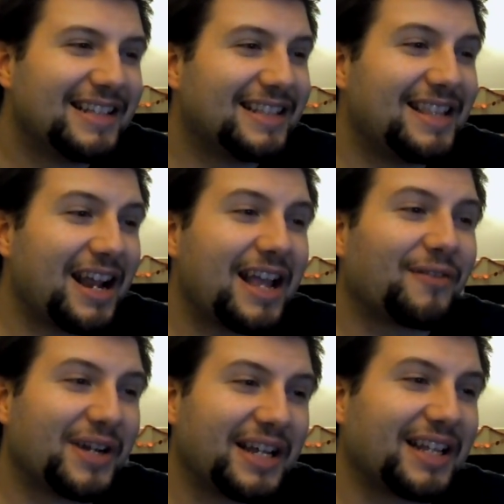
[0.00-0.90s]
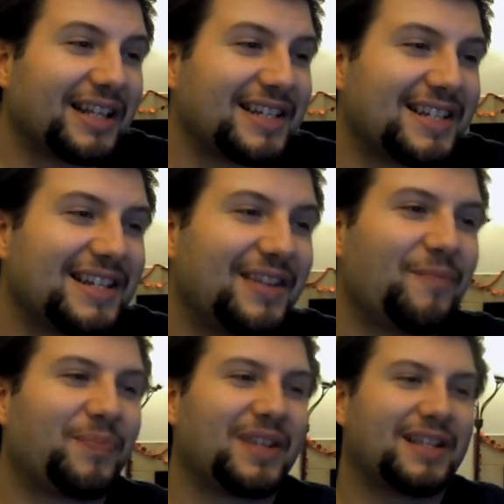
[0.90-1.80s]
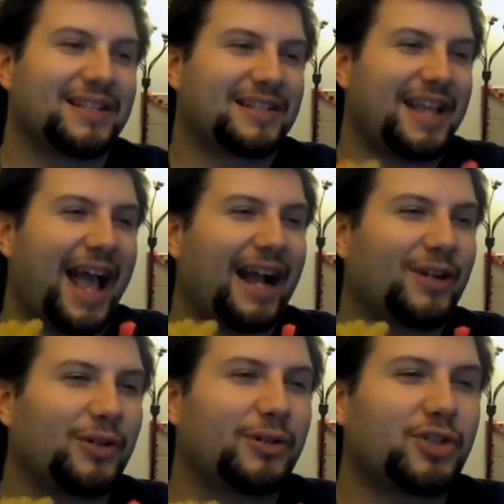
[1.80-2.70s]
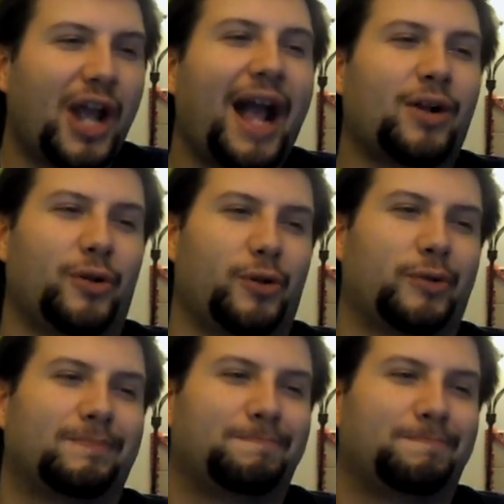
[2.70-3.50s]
They get ridiculous. Tackle Jackal.